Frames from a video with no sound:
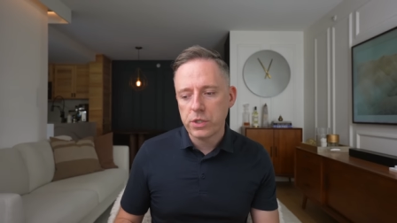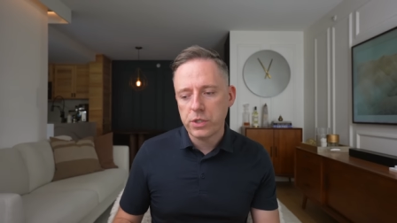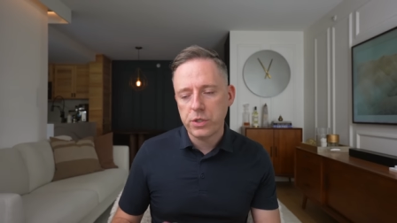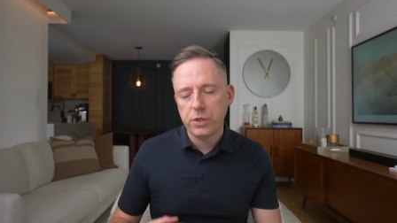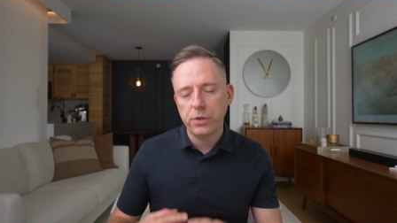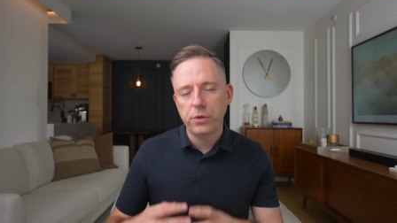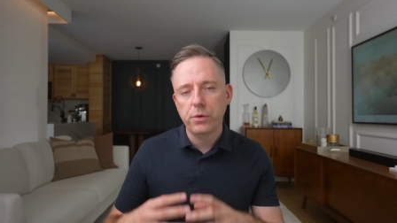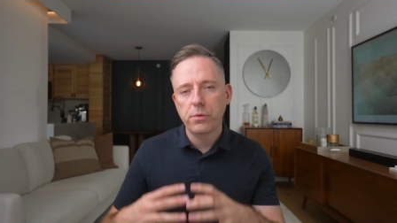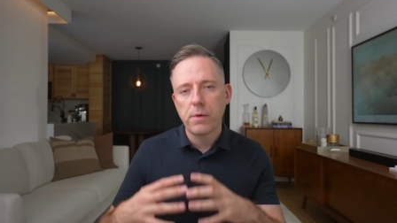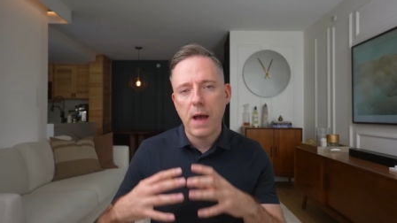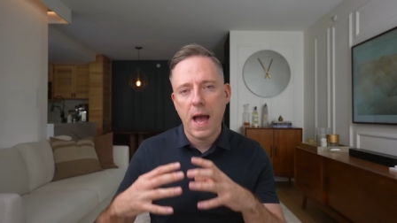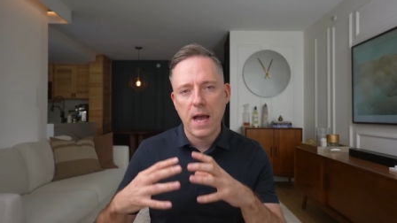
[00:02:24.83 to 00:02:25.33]

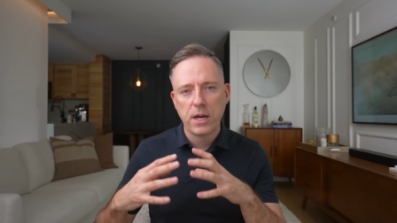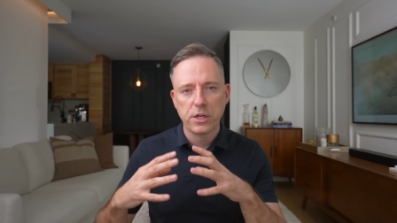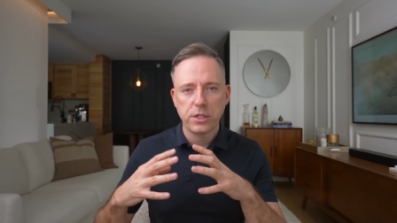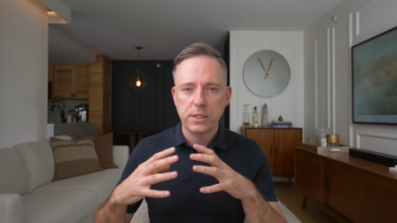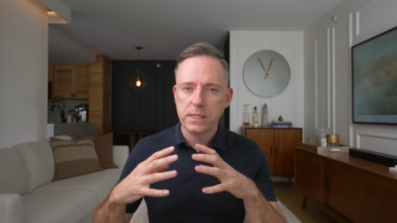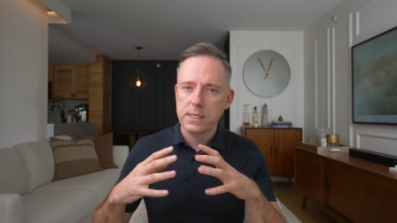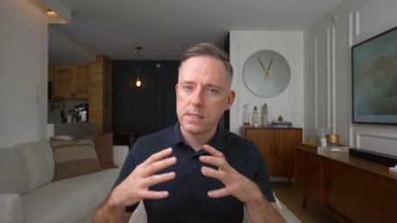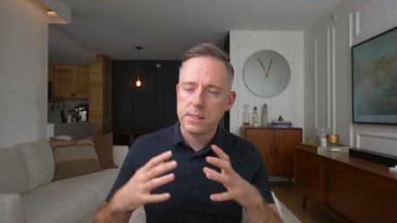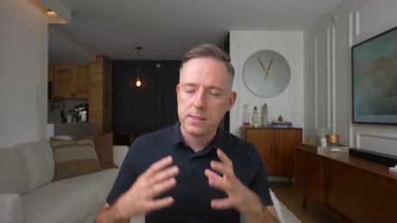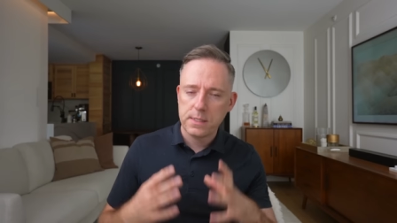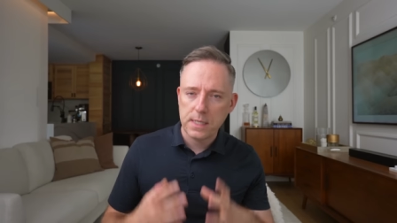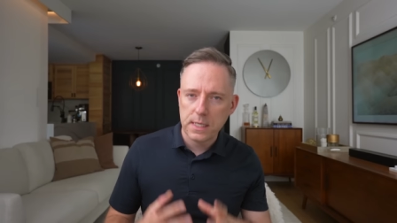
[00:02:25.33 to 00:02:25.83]
to
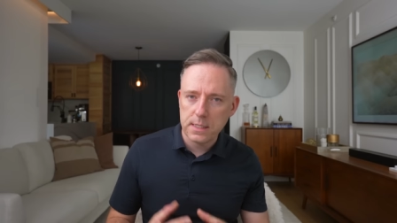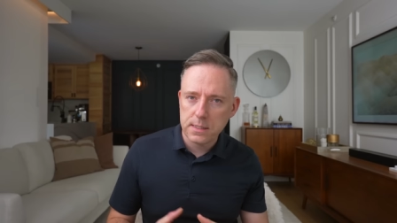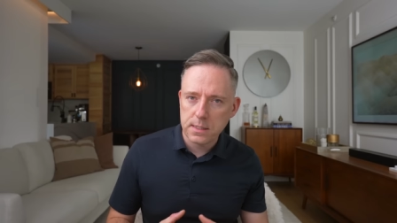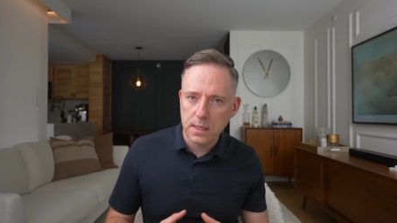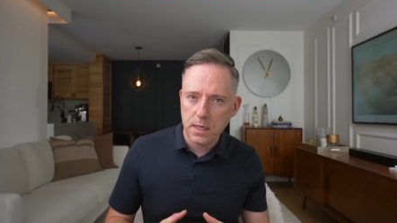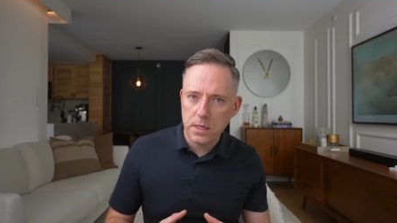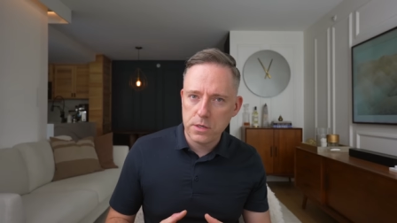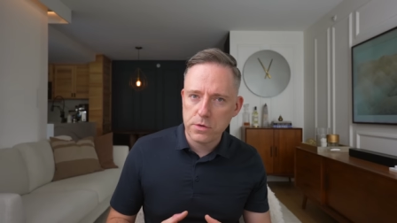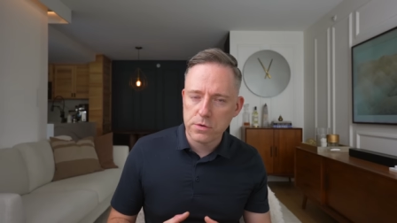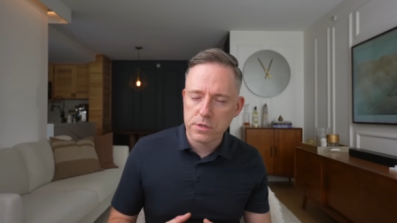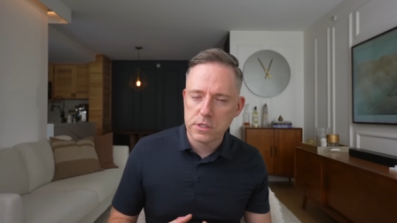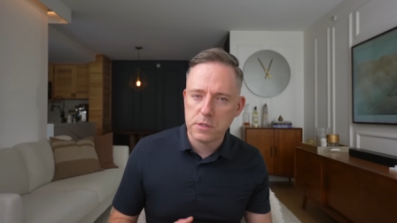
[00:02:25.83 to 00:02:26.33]
actually sit
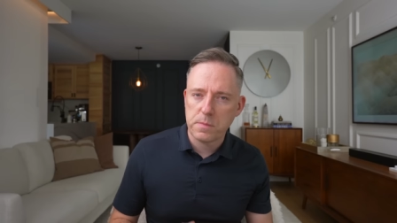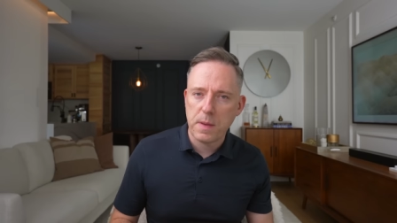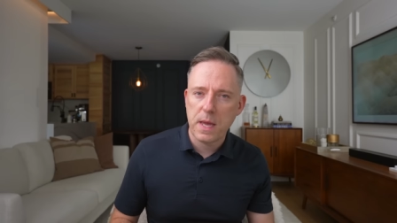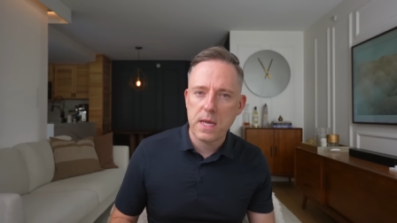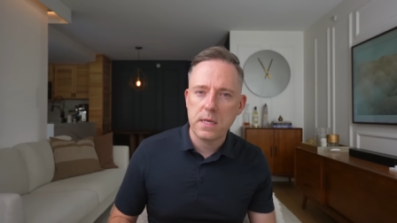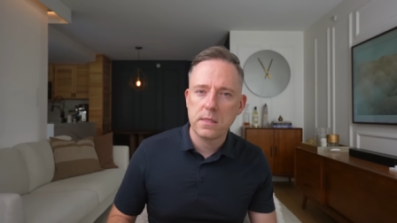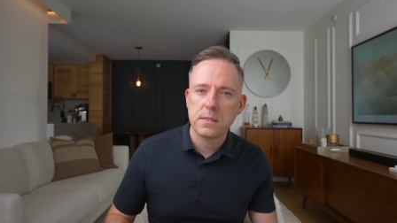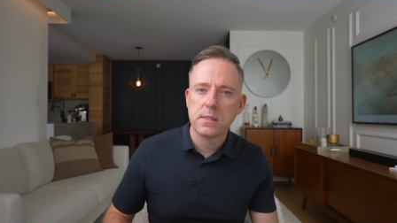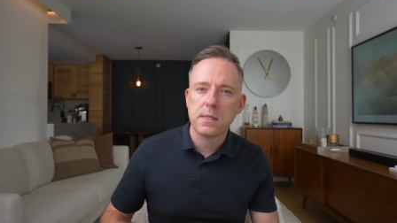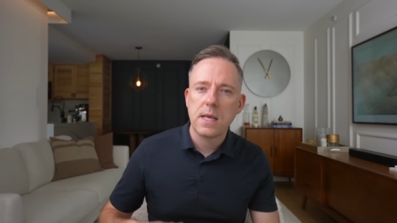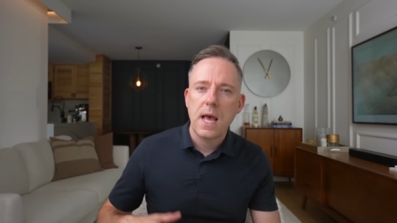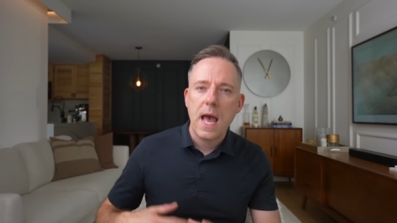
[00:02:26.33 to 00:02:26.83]
in your
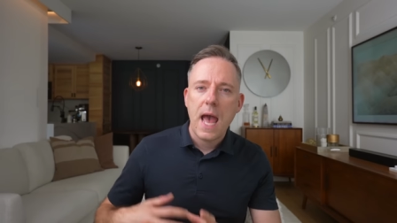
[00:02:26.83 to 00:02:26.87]
space